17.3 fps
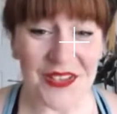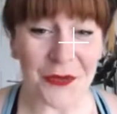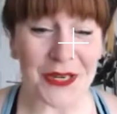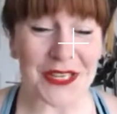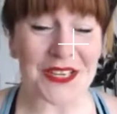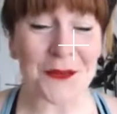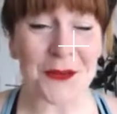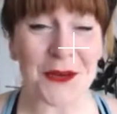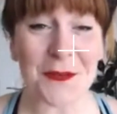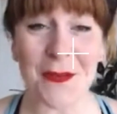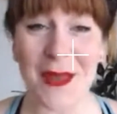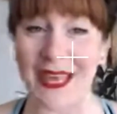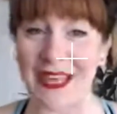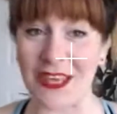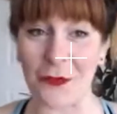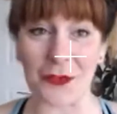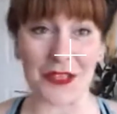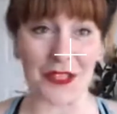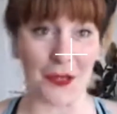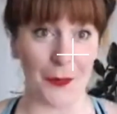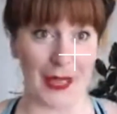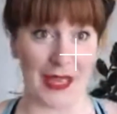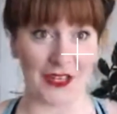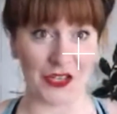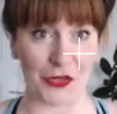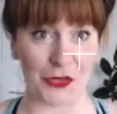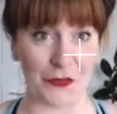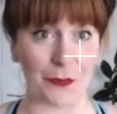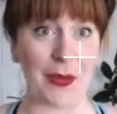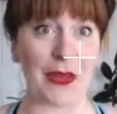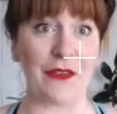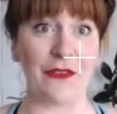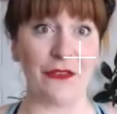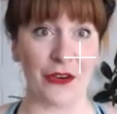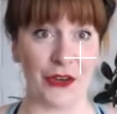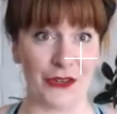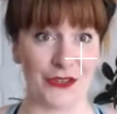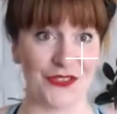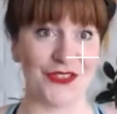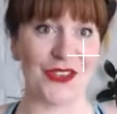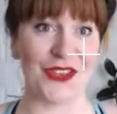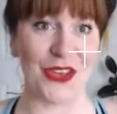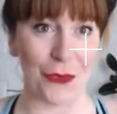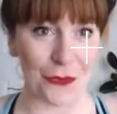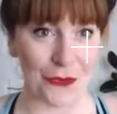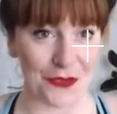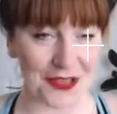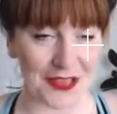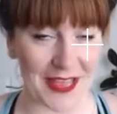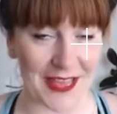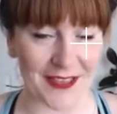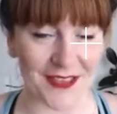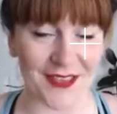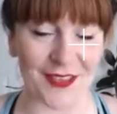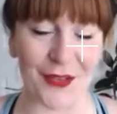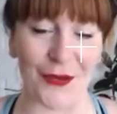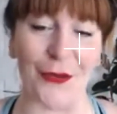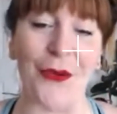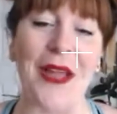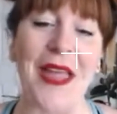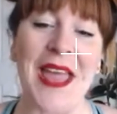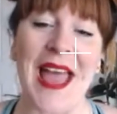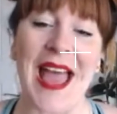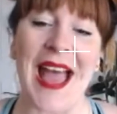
So I just want to paint you a little picture of my first yoga class. So,